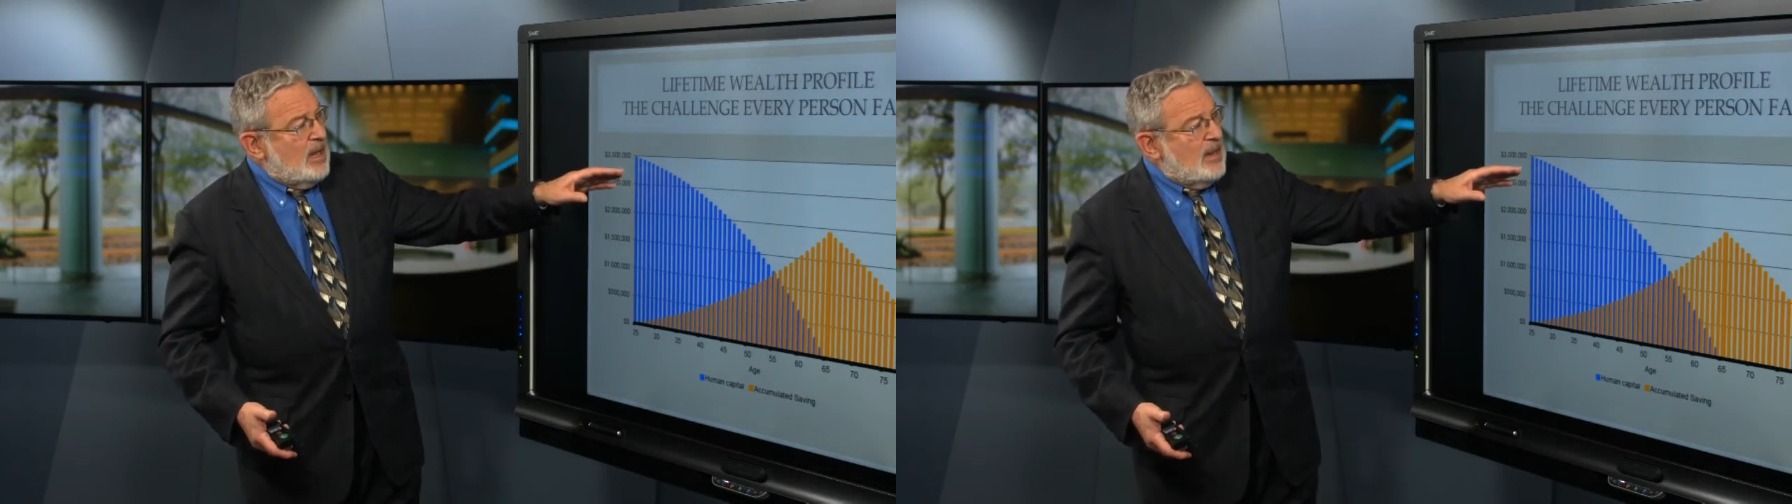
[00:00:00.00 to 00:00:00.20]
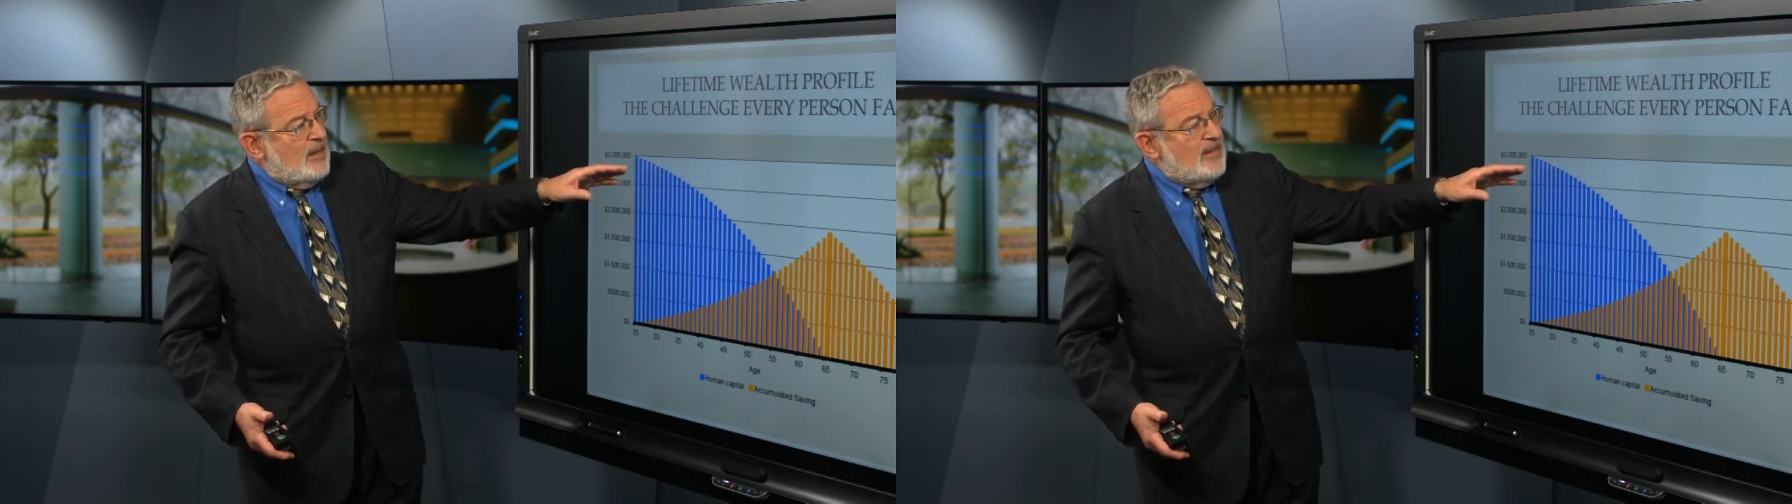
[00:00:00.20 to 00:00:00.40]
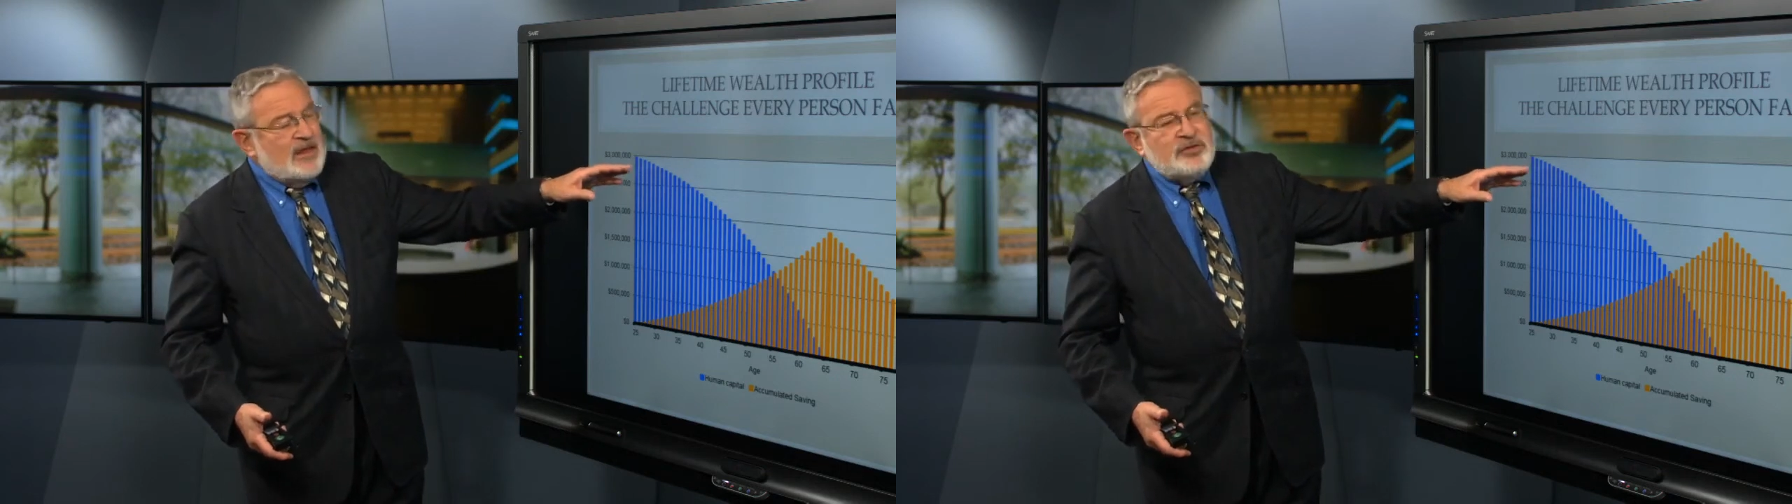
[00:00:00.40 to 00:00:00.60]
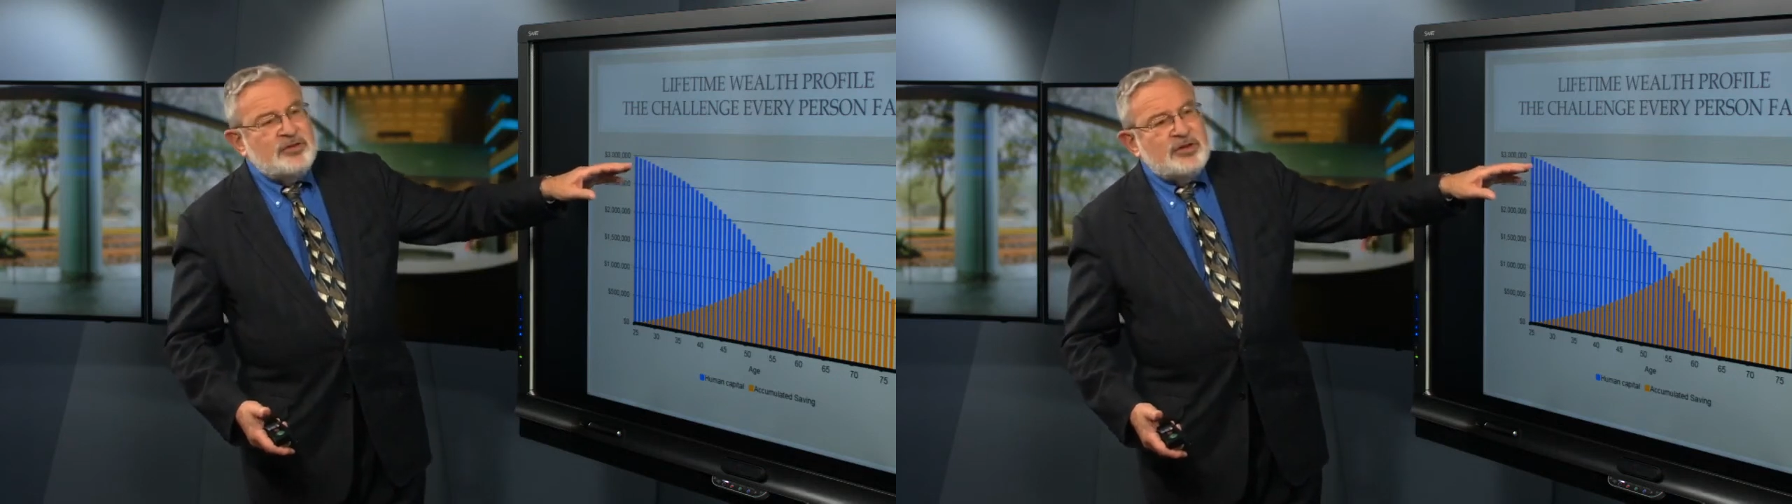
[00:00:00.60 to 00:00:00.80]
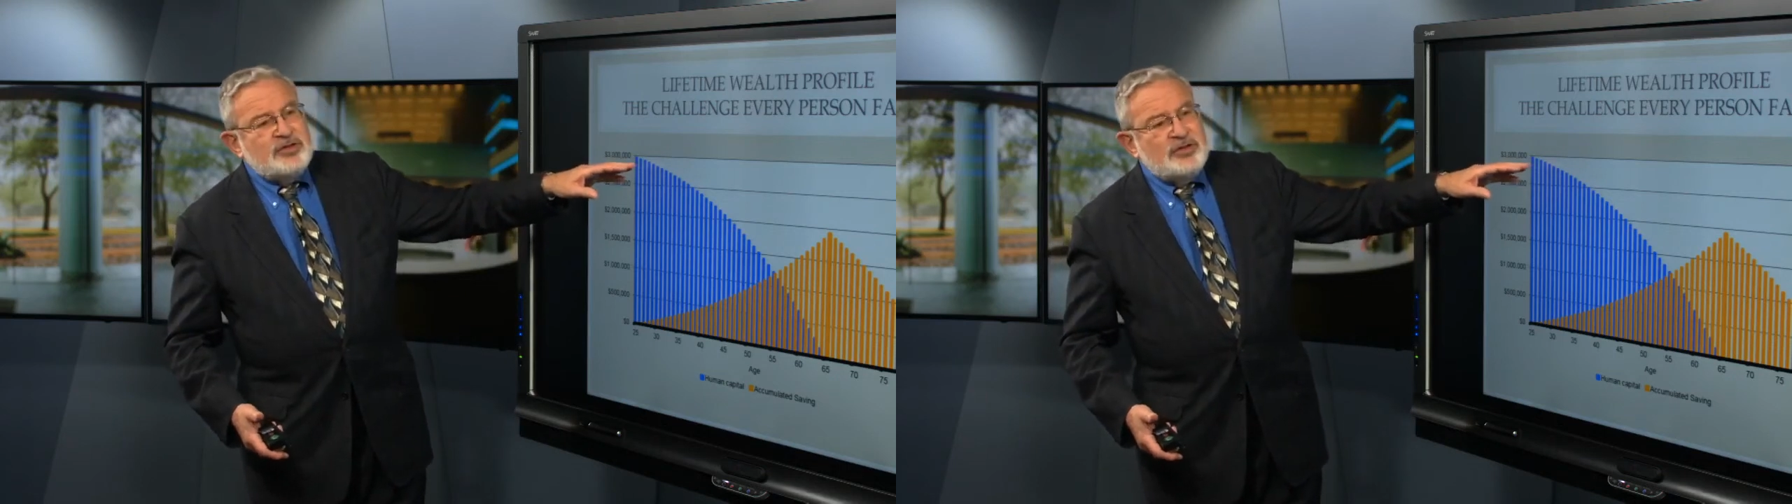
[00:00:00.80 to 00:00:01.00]

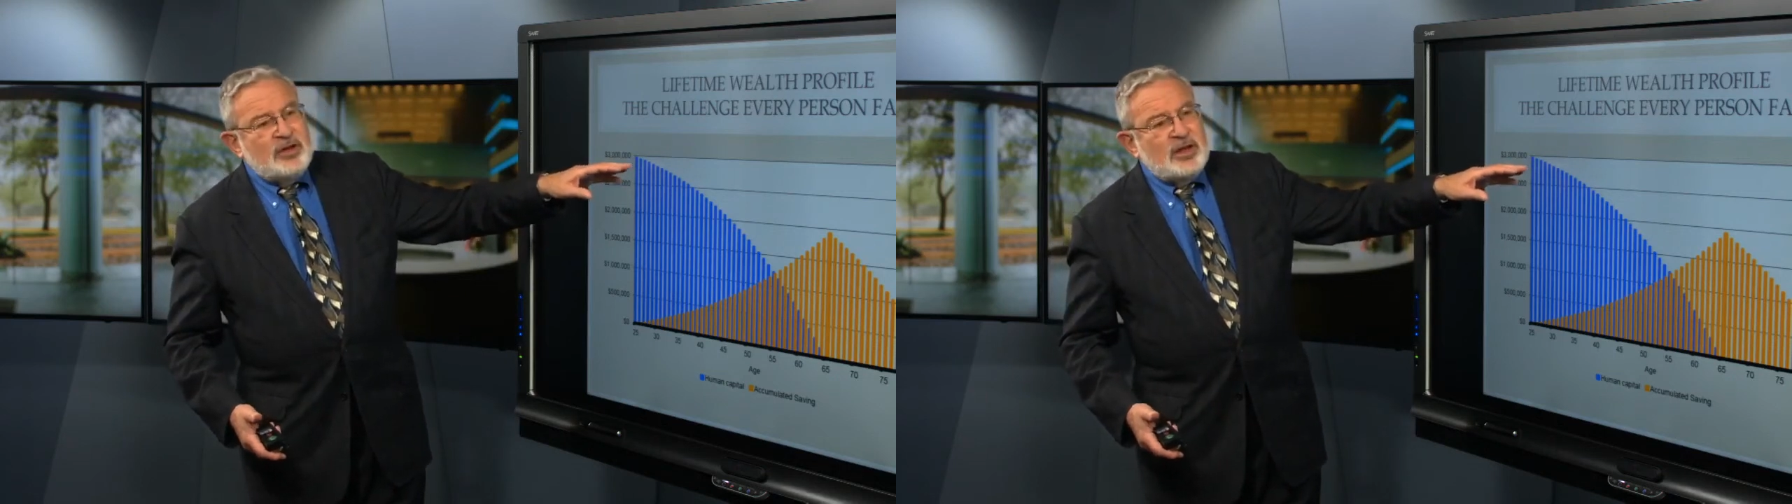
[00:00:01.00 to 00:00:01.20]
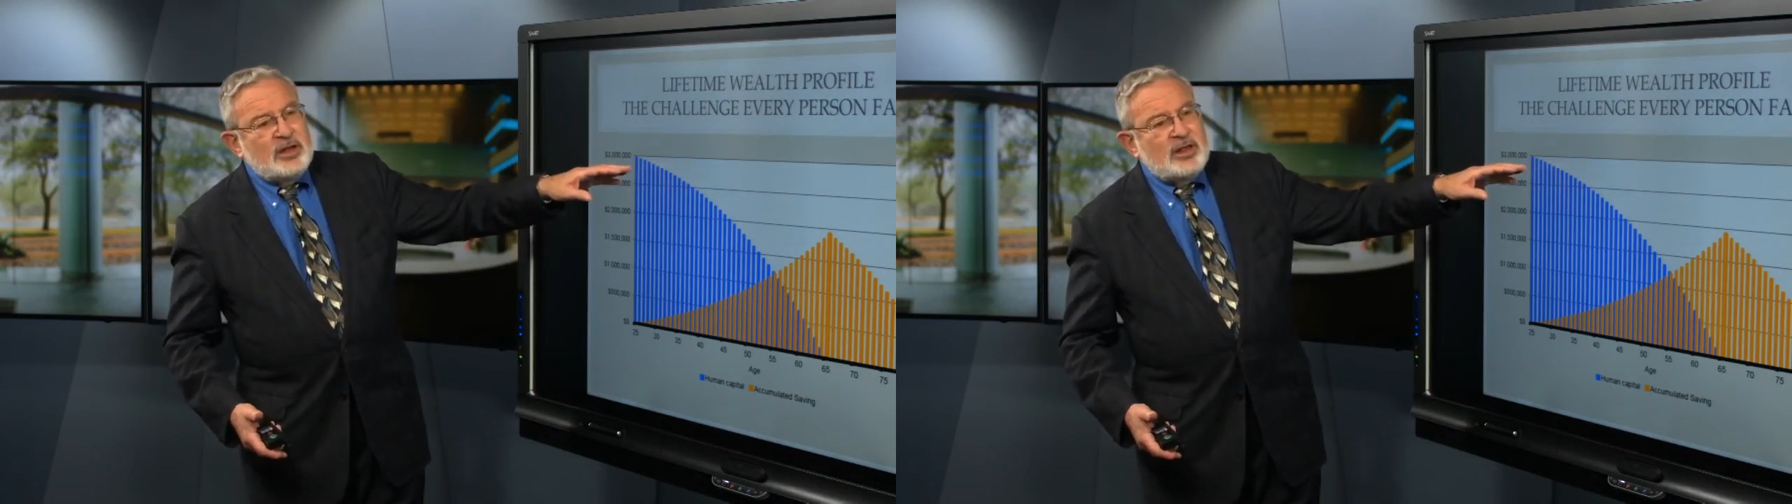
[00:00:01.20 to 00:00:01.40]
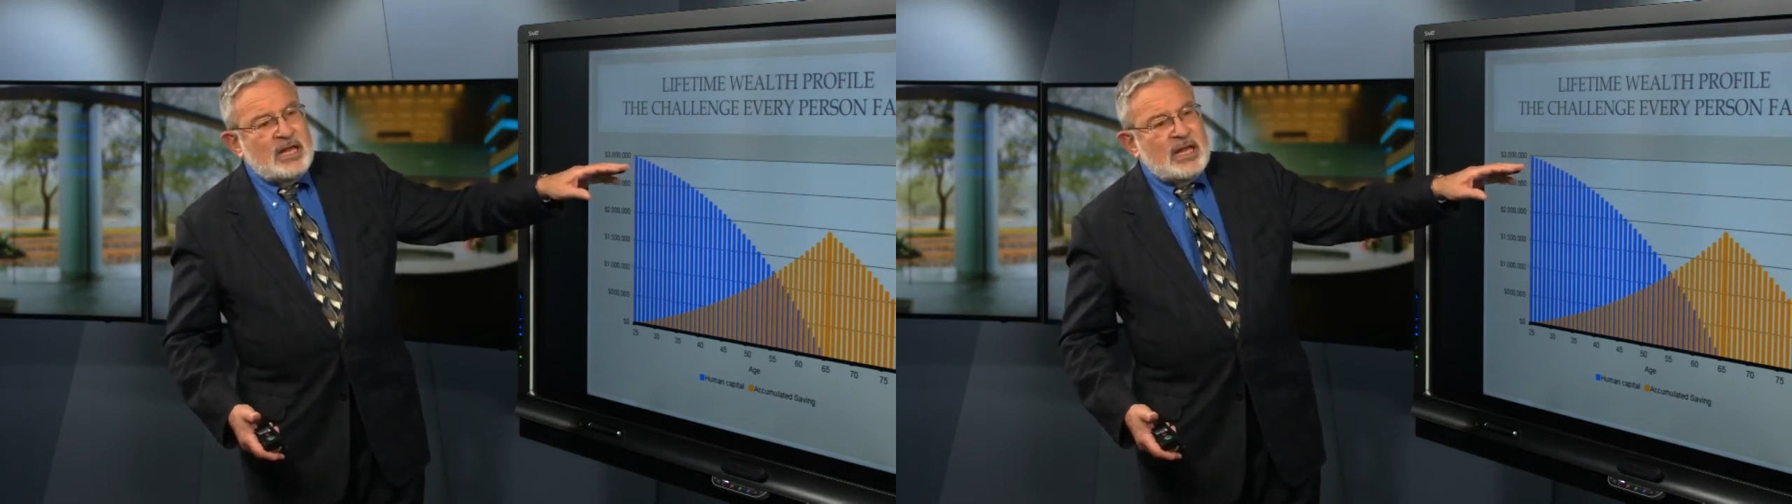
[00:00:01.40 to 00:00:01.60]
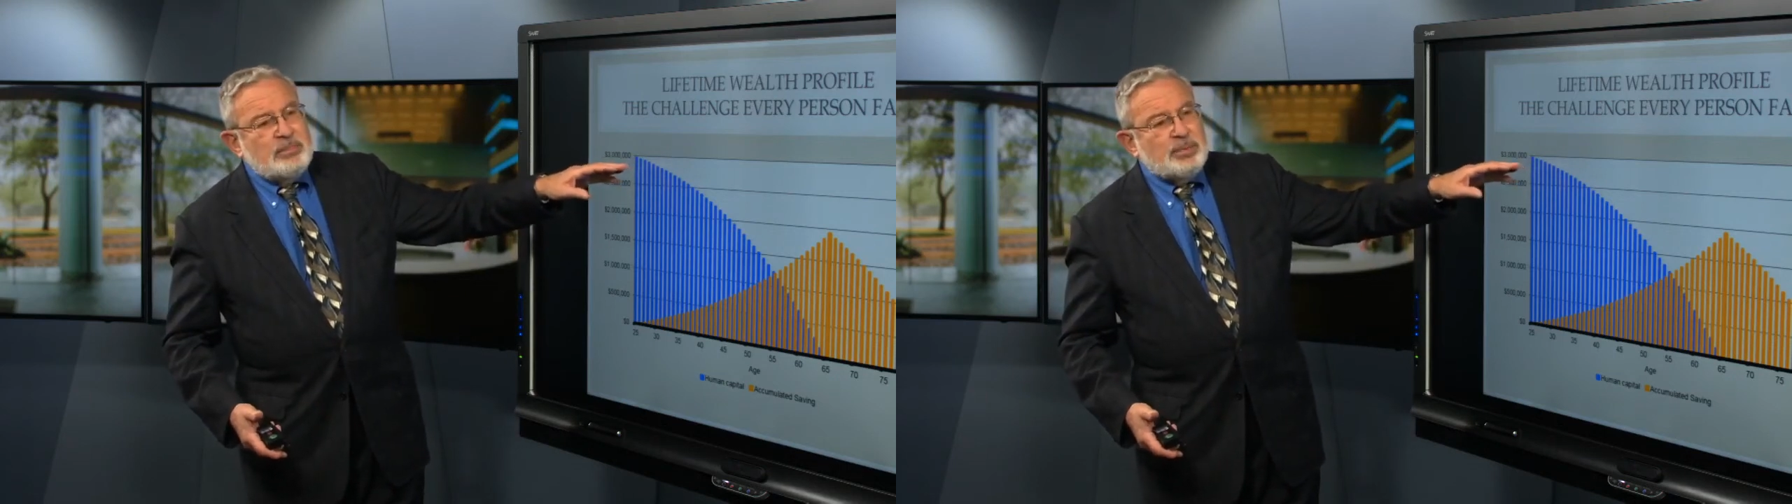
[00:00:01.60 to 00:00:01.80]
this is the